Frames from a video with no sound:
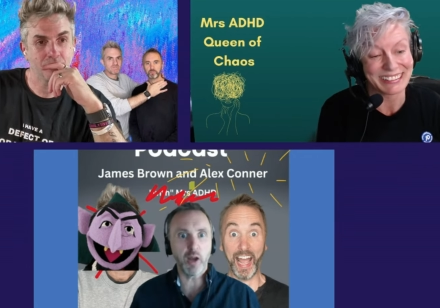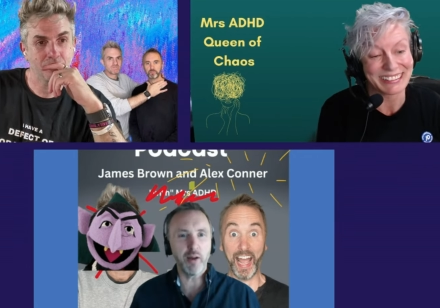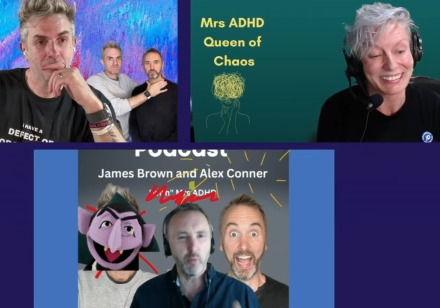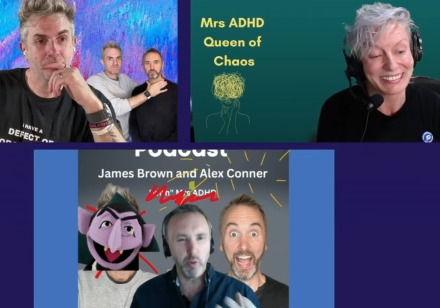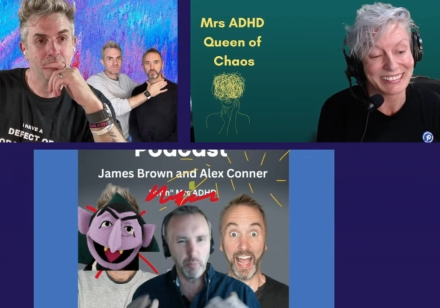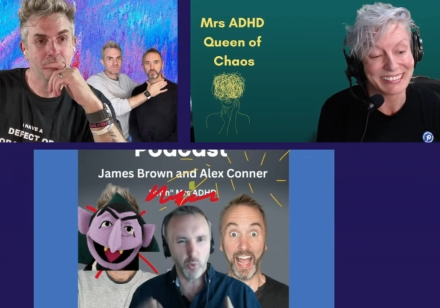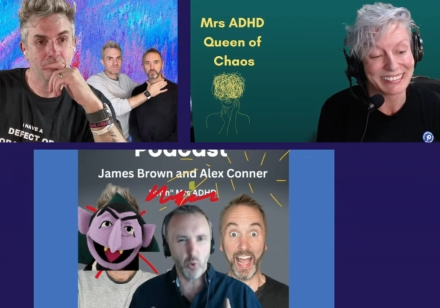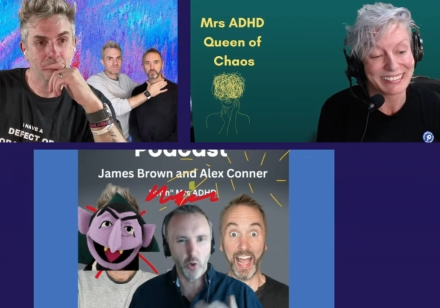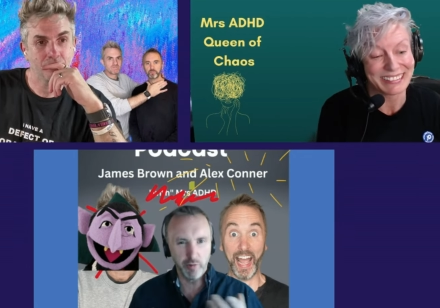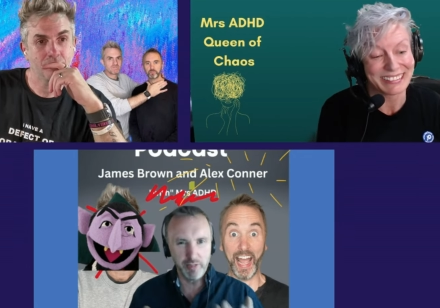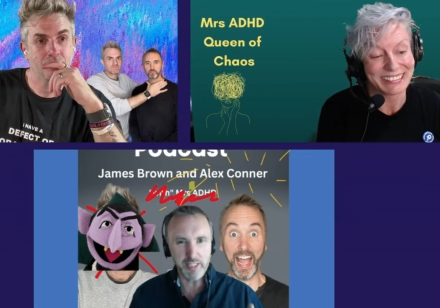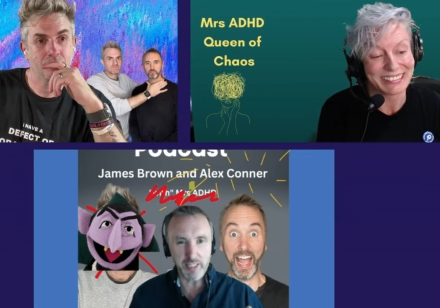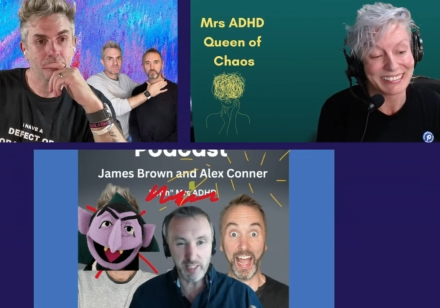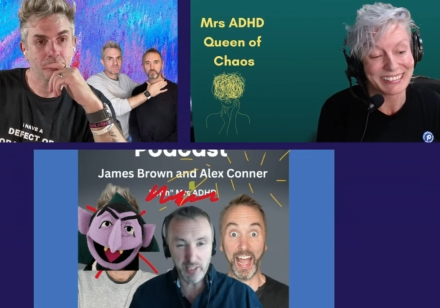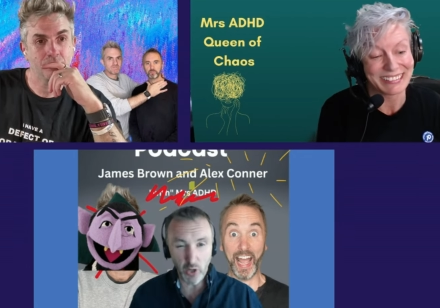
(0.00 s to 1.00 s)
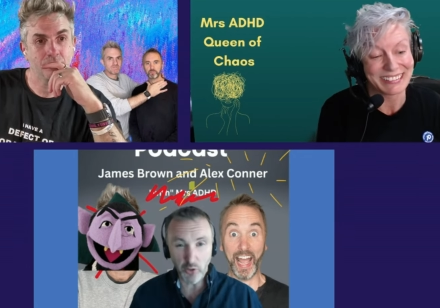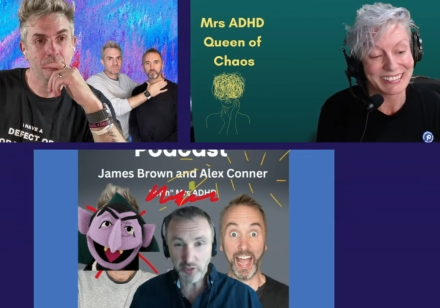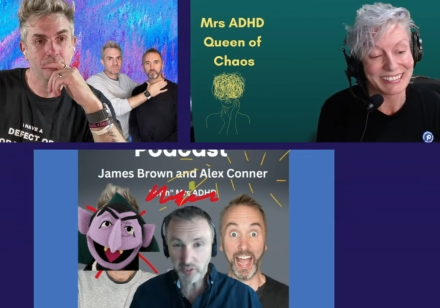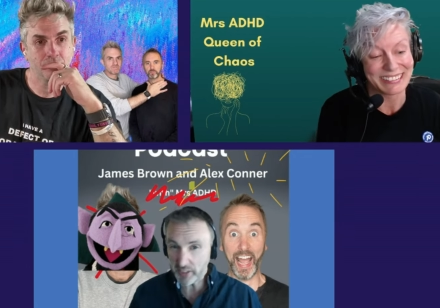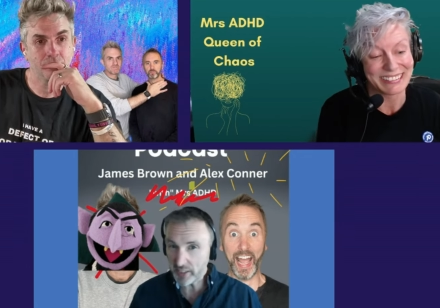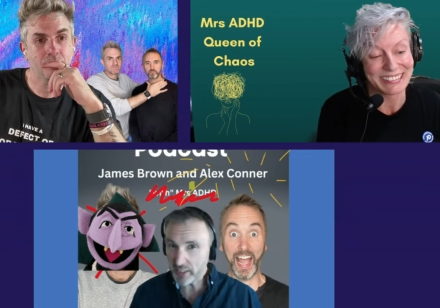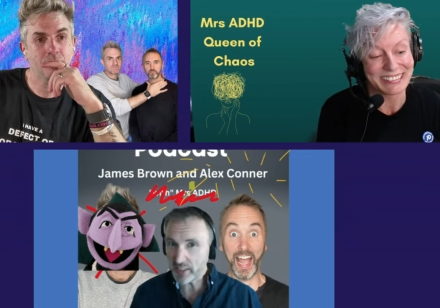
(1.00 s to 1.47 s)
Speaker 1: That's where we border into
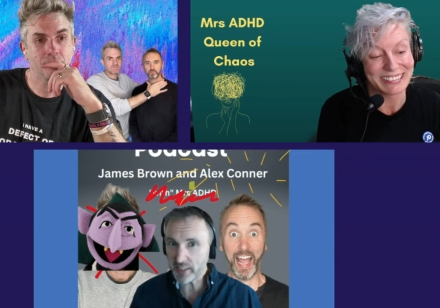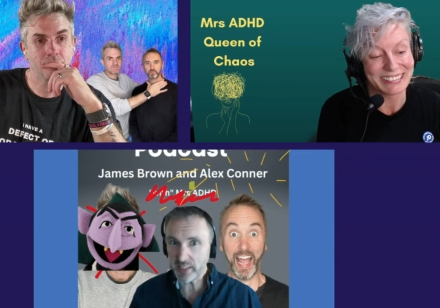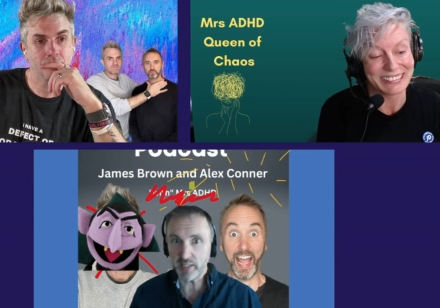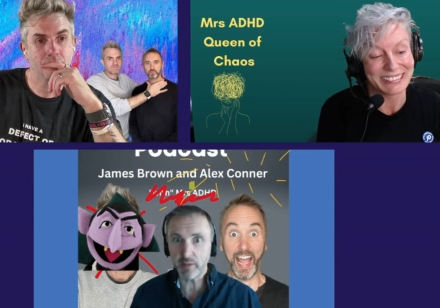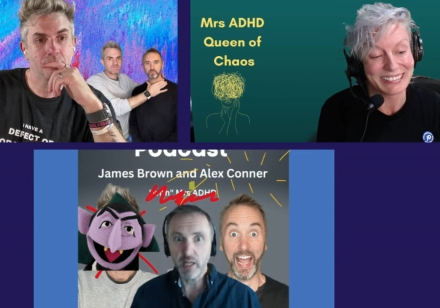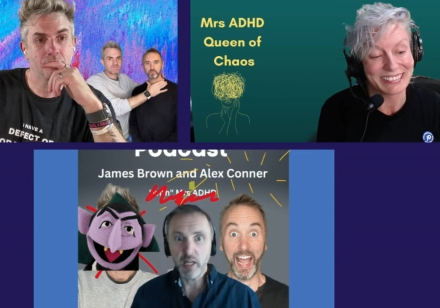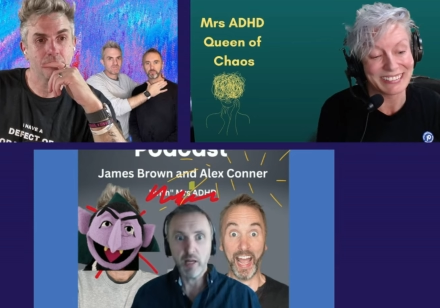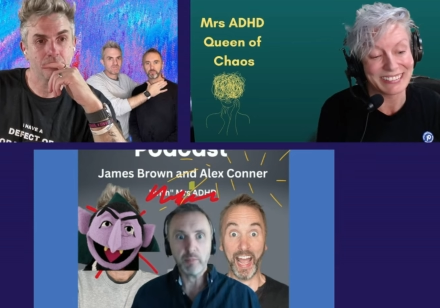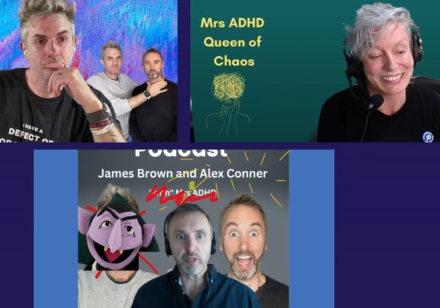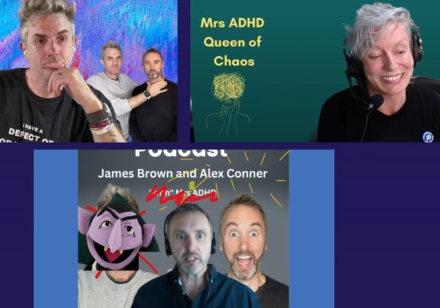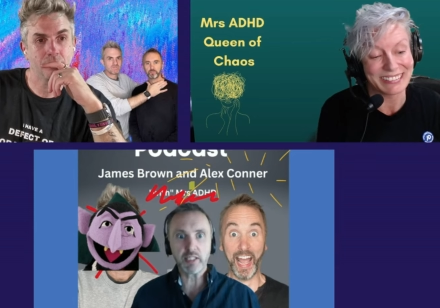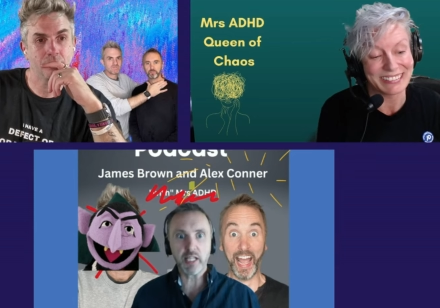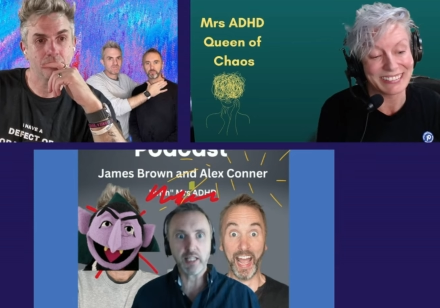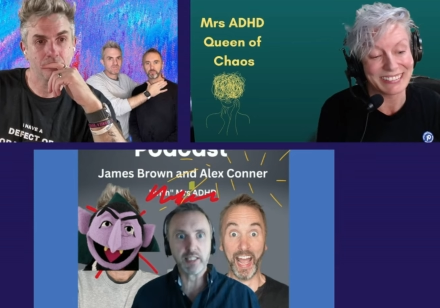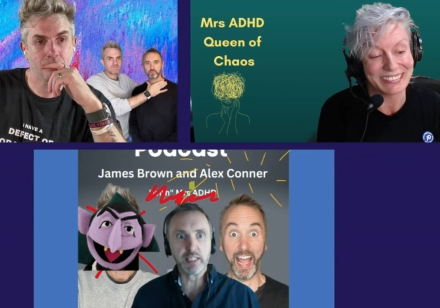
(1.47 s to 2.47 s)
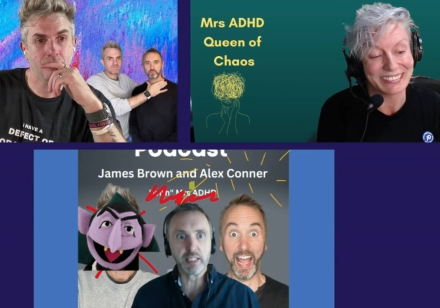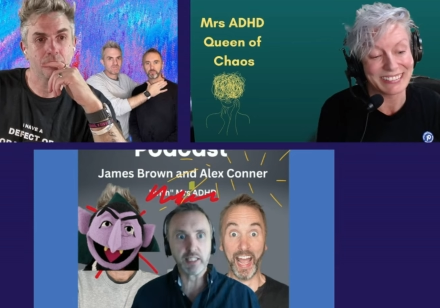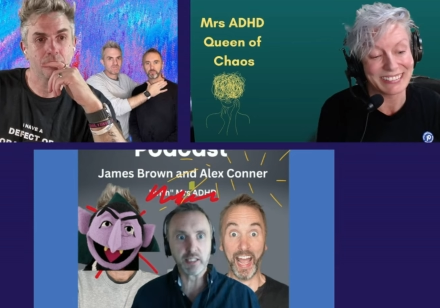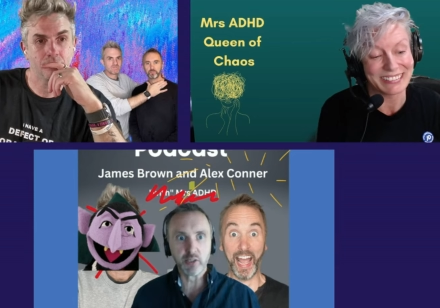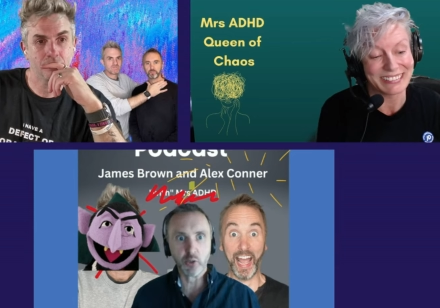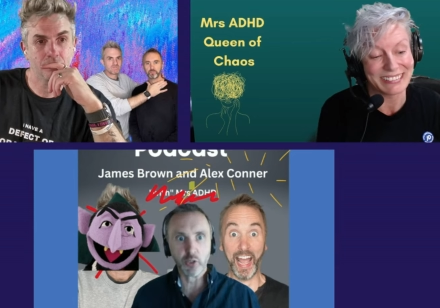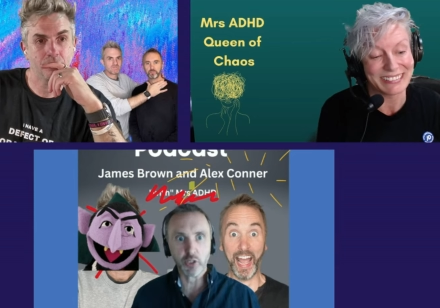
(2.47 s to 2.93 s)
the narcissistic
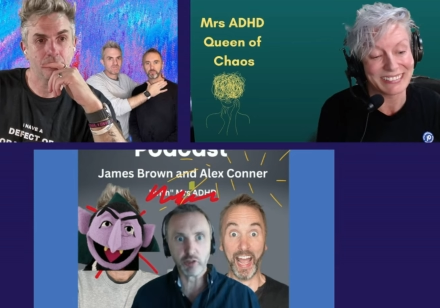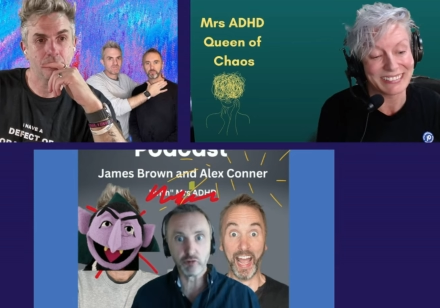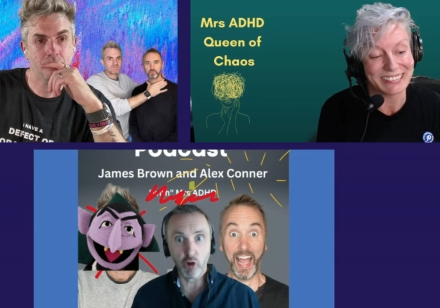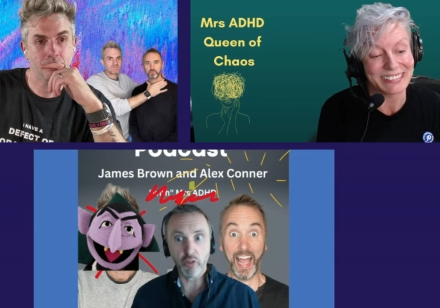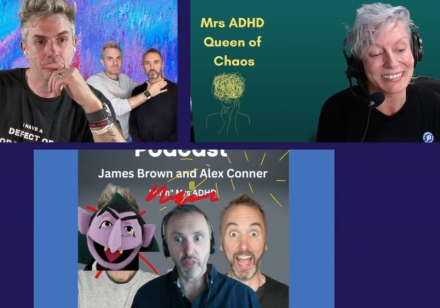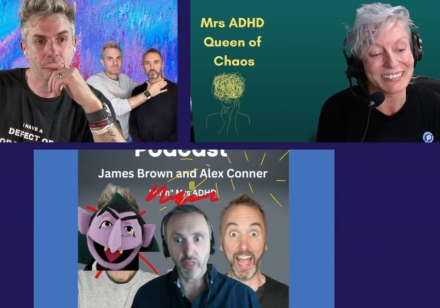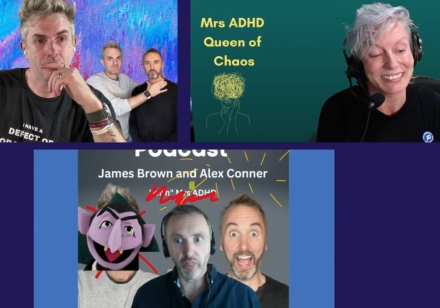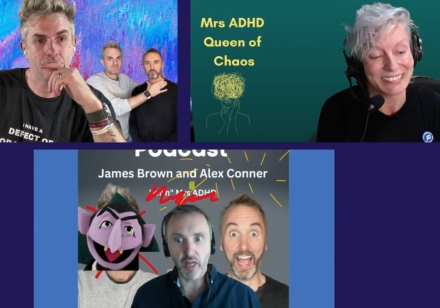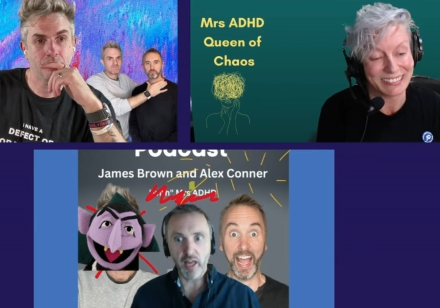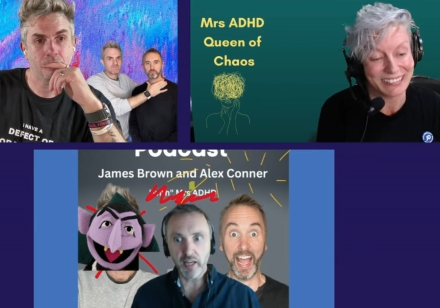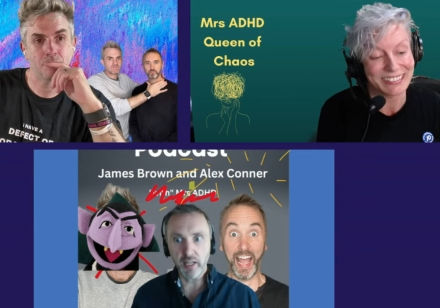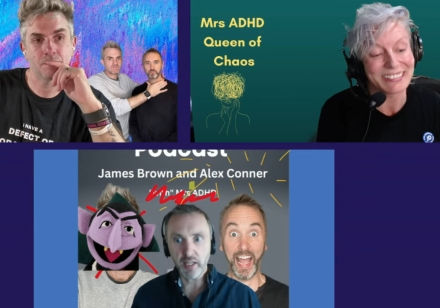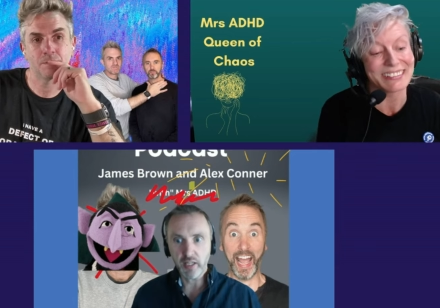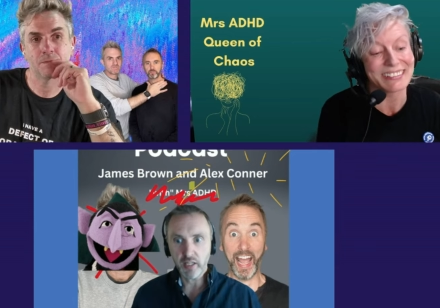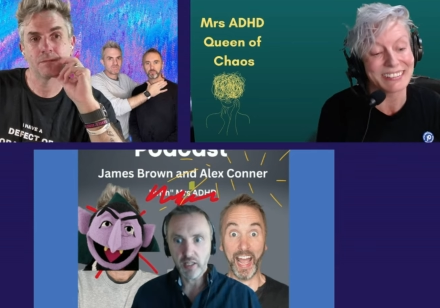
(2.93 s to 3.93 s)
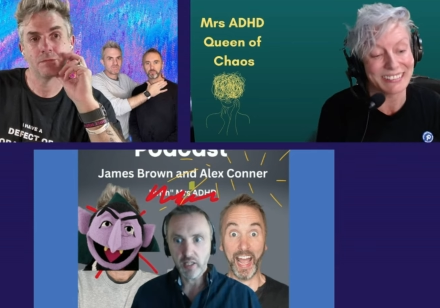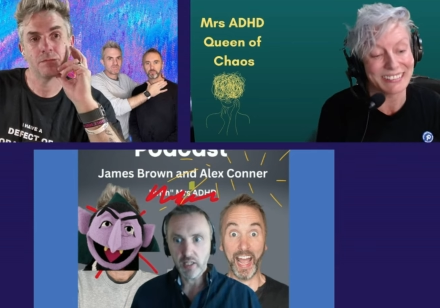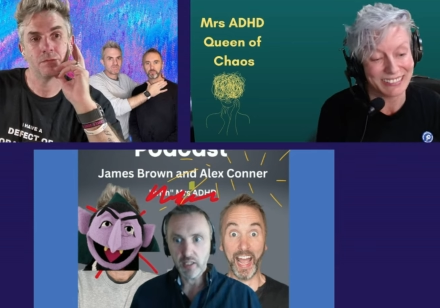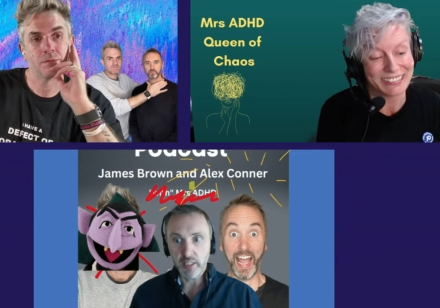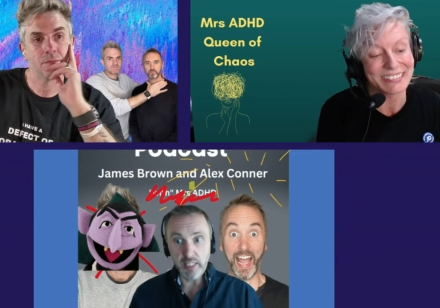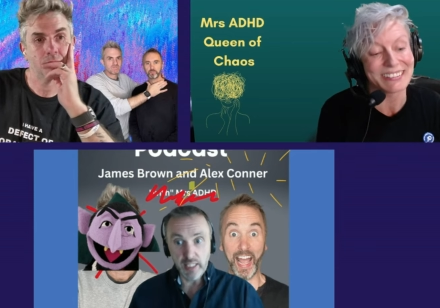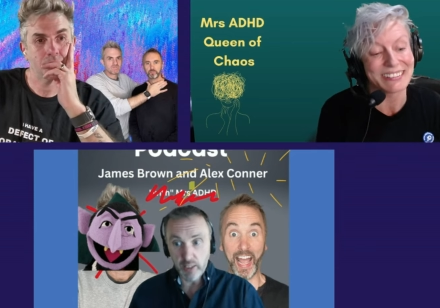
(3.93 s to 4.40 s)
personality disorders rather than
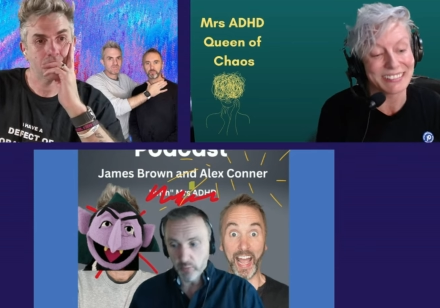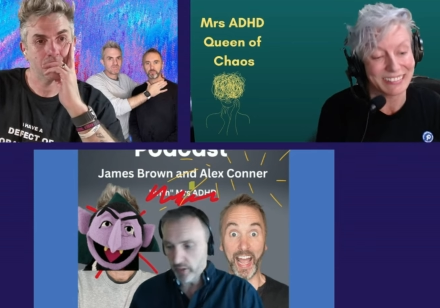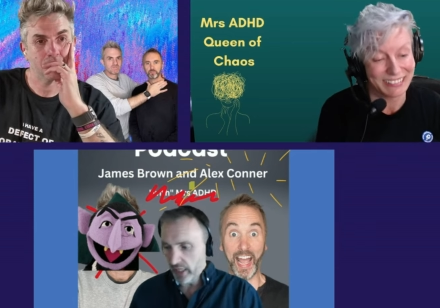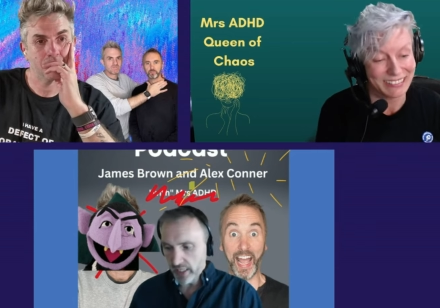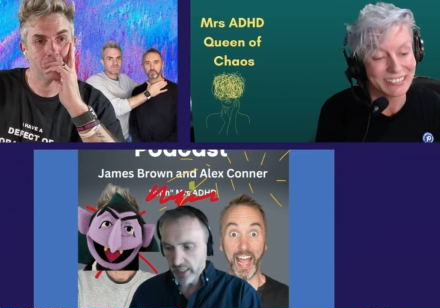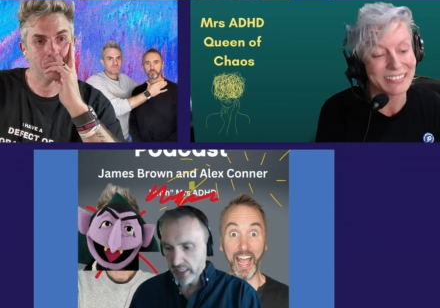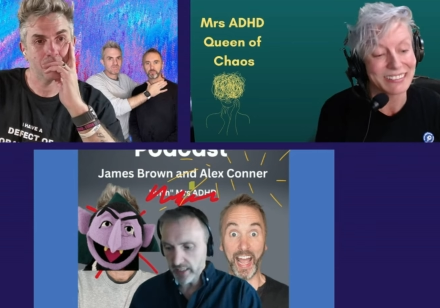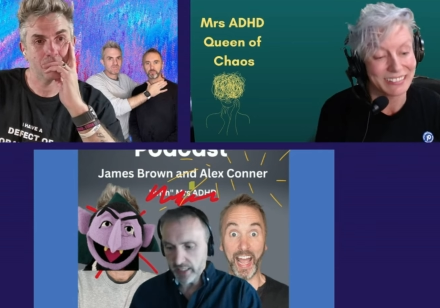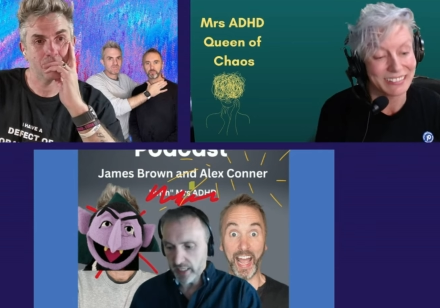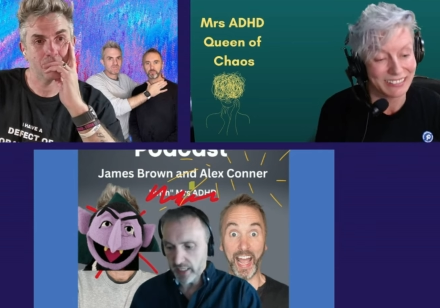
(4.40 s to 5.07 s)
dealing with